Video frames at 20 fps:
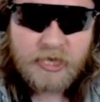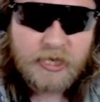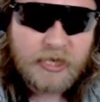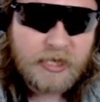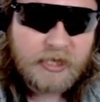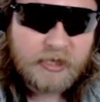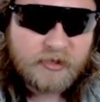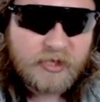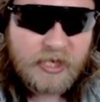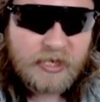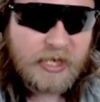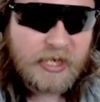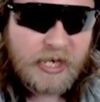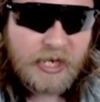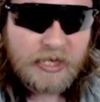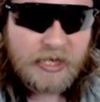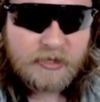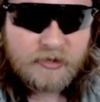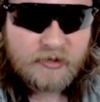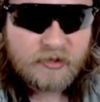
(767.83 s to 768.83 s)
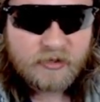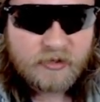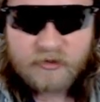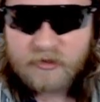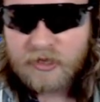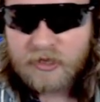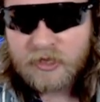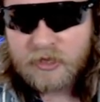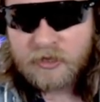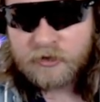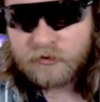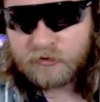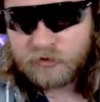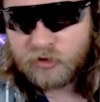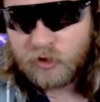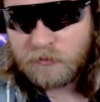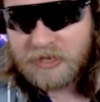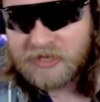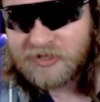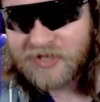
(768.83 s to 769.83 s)
like I said, I, it just too
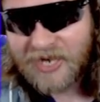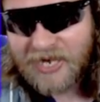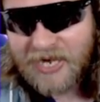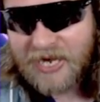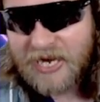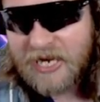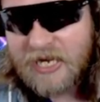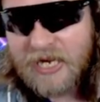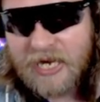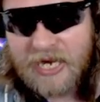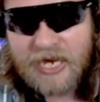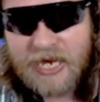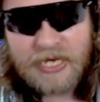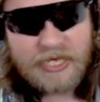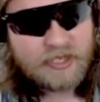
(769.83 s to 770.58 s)
much hiding.